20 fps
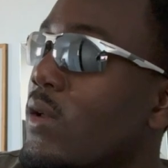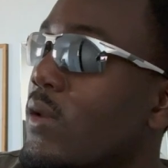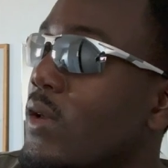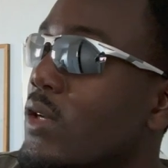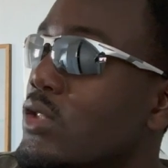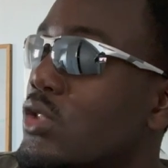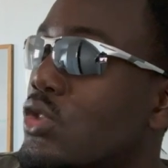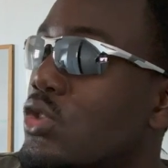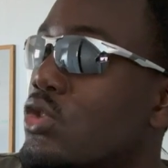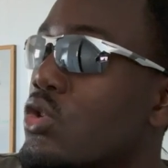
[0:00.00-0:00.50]

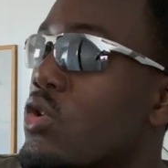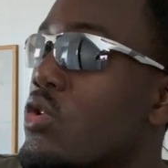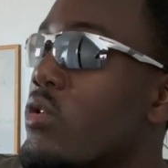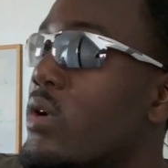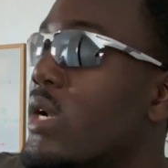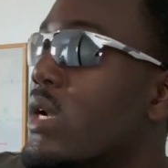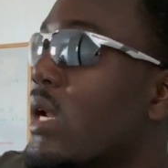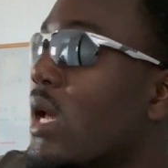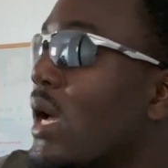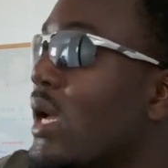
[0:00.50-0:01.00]

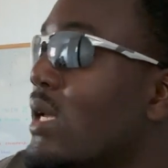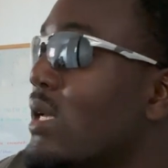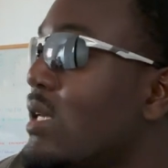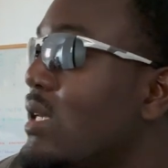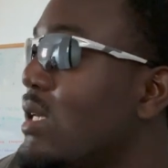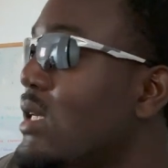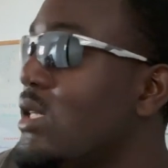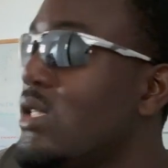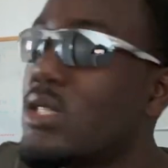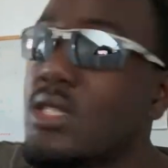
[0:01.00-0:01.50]
ensuring that
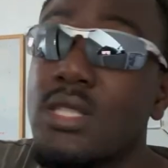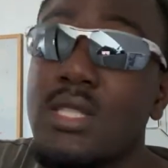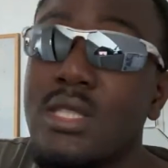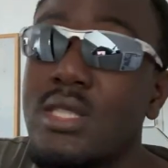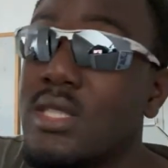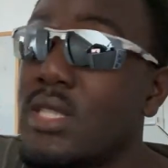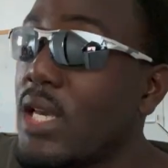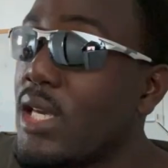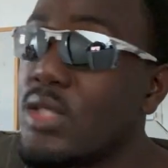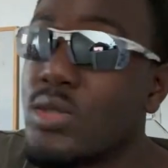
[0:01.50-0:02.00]
each of these
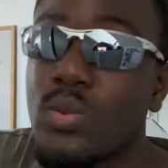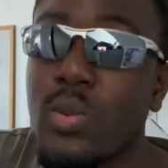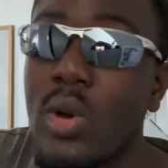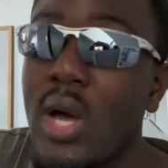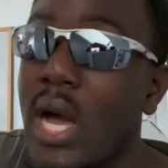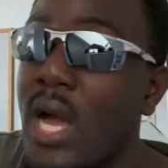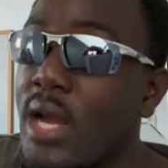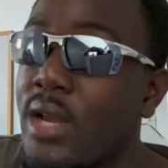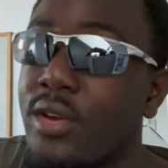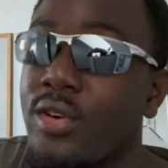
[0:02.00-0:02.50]
dates were
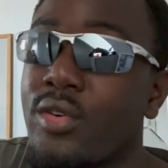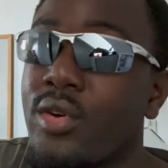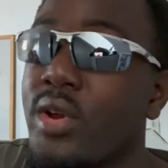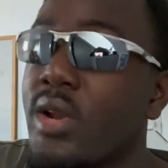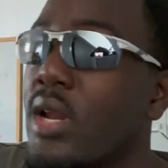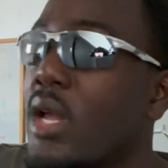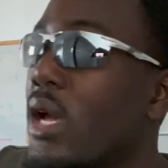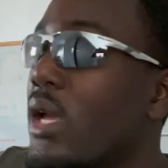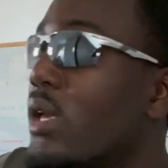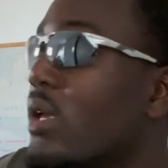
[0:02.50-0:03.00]
accurate.
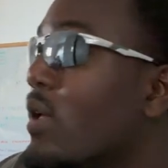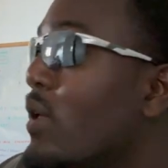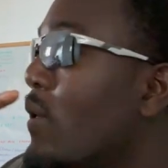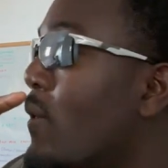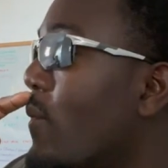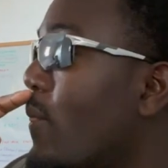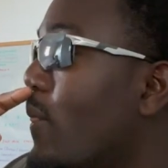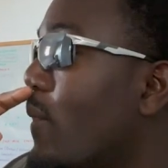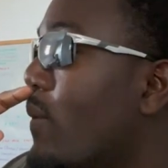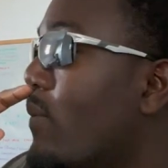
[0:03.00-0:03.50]
Like,
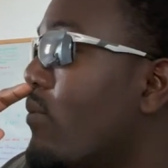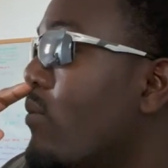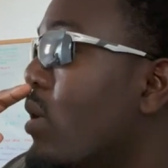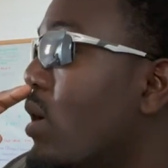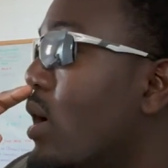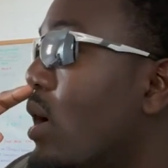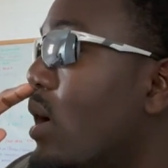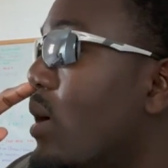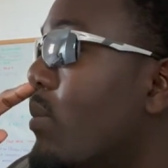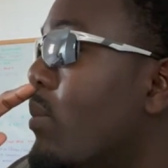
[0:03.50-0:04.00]

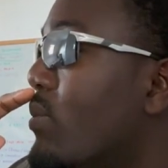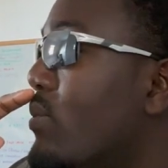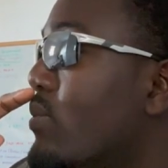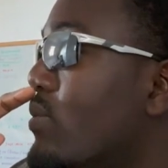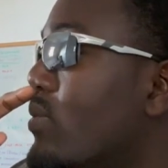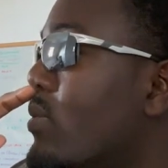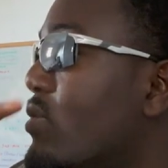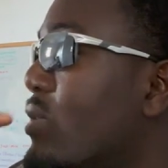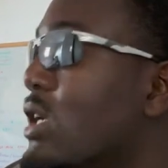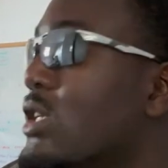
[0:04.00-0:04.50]

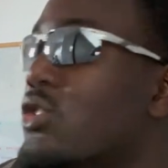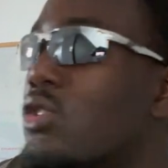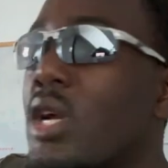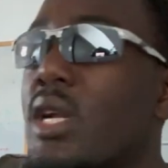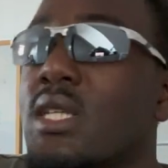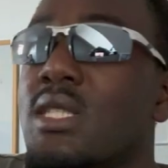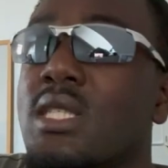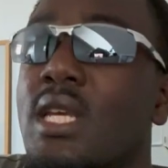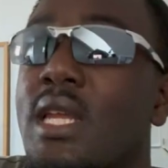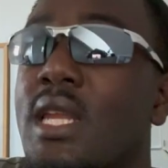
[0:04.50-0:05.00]
they're trying
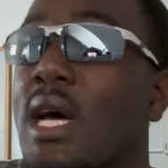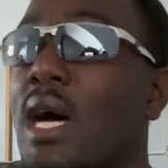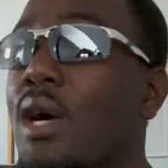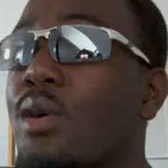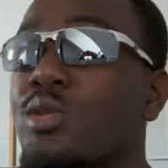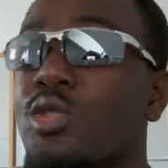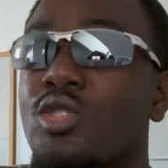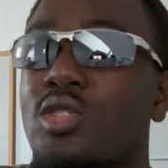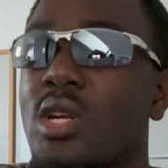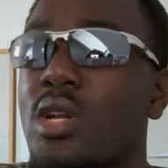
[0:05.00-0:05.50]
to say that I
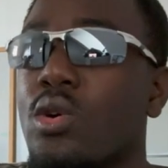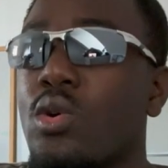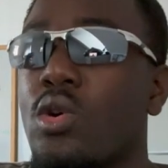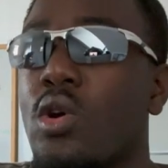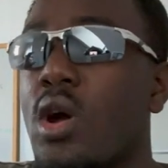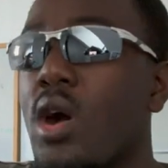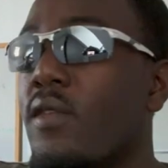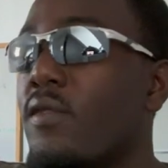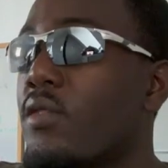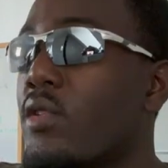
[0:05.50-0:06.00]
was trying to
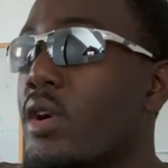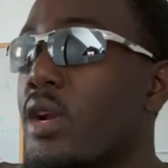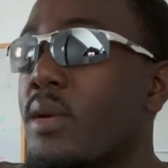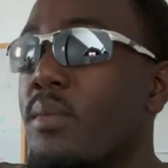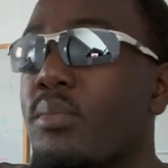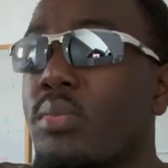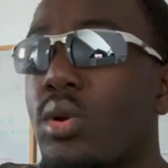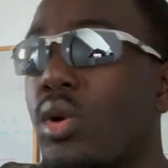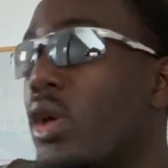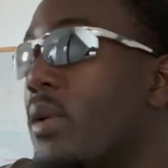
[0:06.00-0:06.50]
cover an
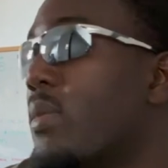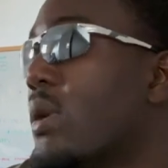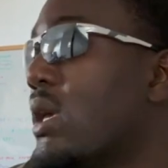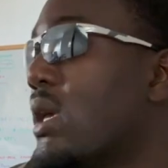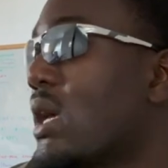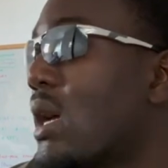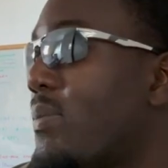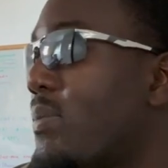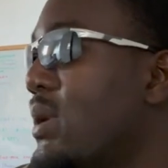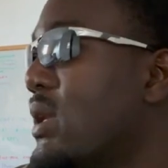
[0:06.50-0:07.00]
employment
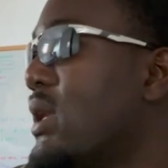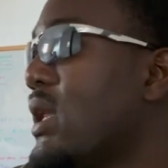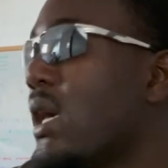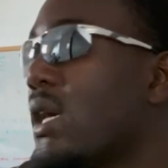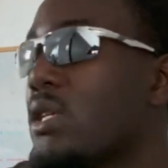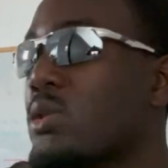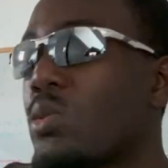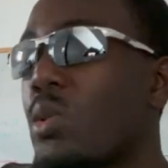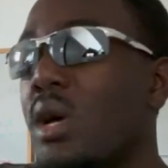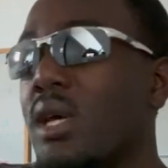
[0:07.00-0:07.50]
gap in
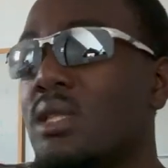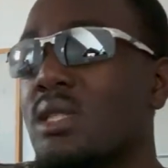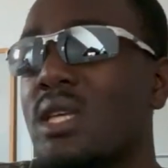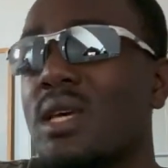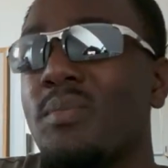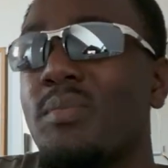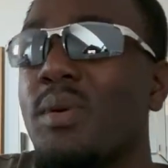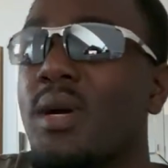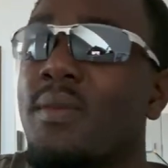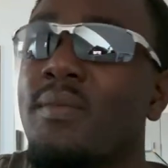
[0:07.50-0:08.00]
X, Y, and Z,
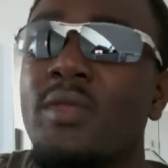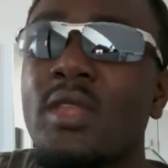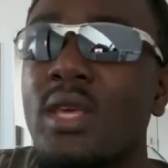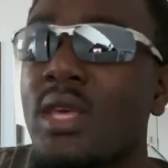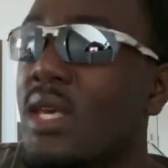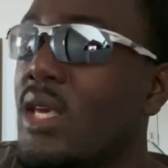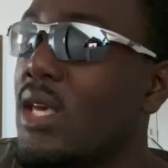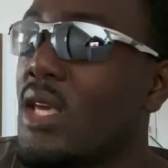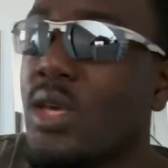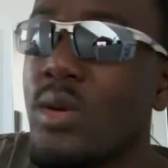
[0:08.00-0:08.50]
but
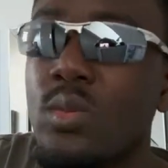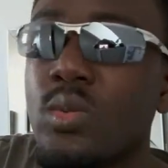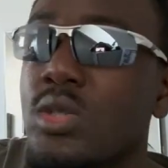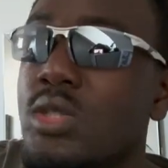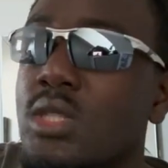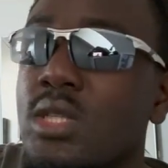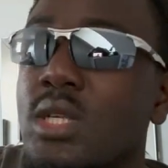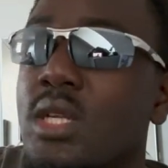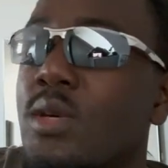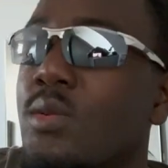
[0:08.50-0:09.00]
it
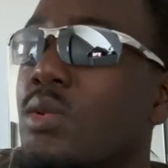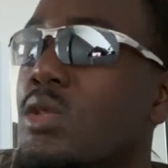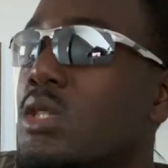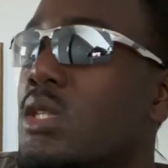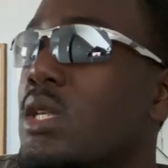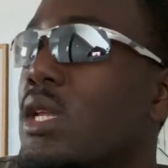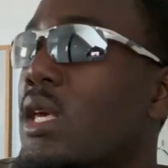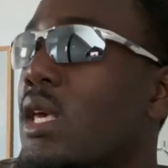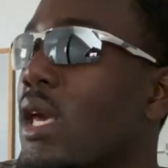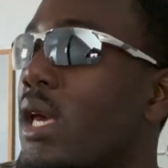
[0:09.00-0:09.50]

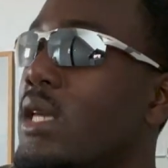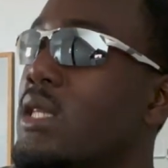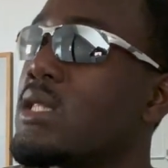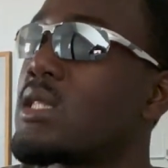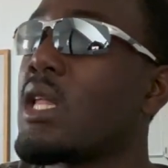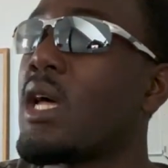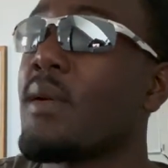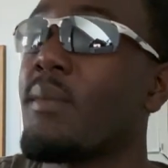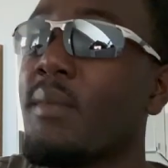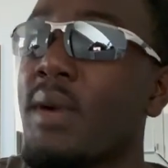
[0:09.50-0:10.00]
wasn't the case.
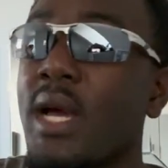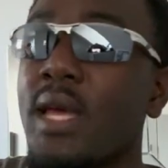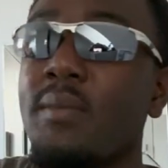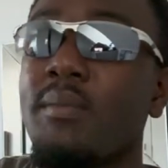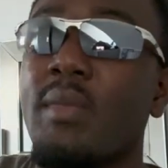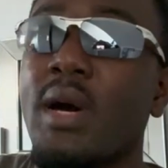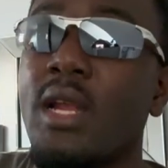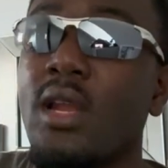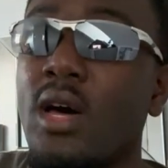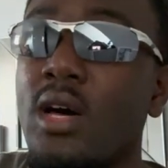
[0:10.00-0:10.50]
Like,
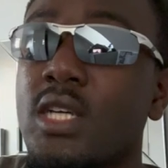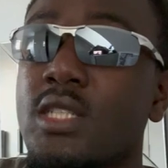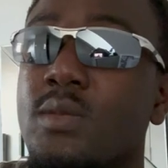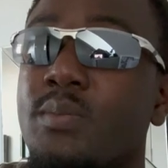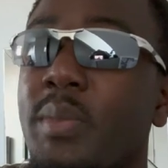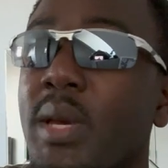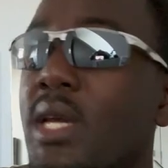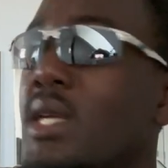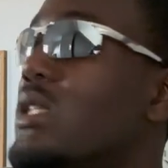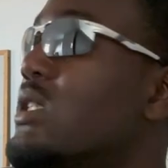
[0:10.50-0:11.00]
my last
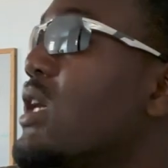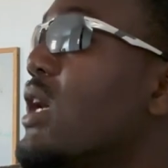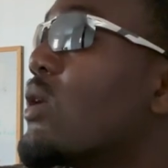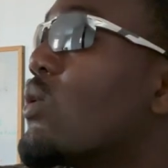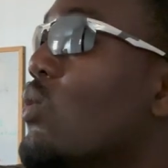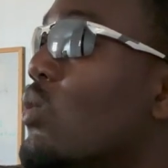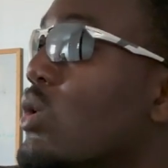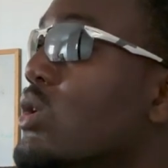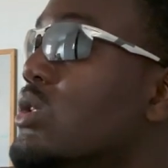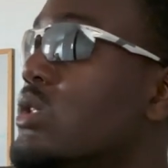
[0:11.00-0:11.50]

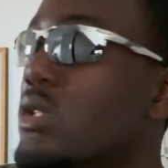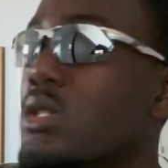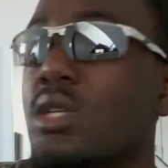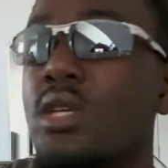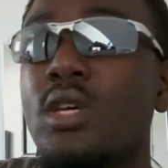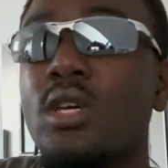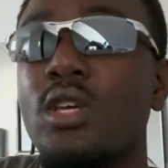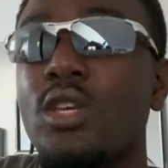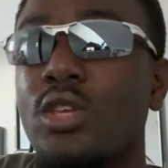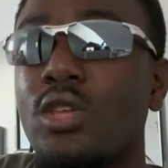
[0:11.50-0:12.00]
paycheck was,
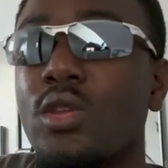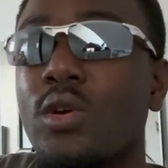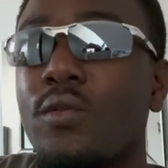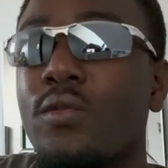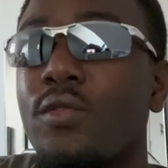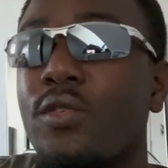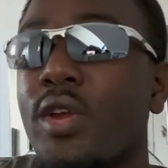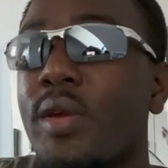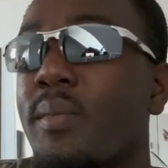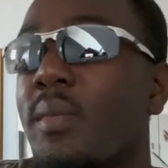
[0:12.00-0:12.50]
you know,
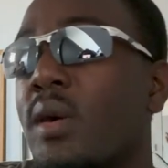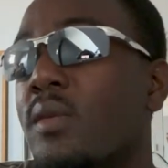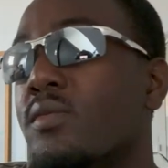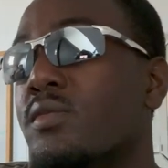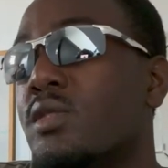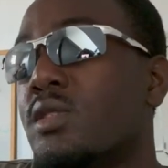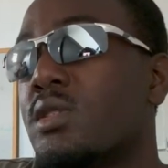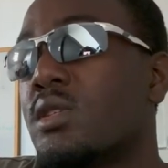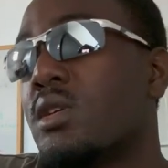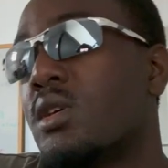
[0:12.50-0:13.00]
3
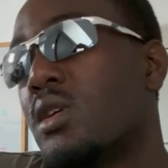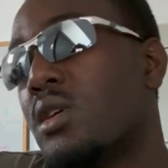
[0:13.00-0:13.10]
months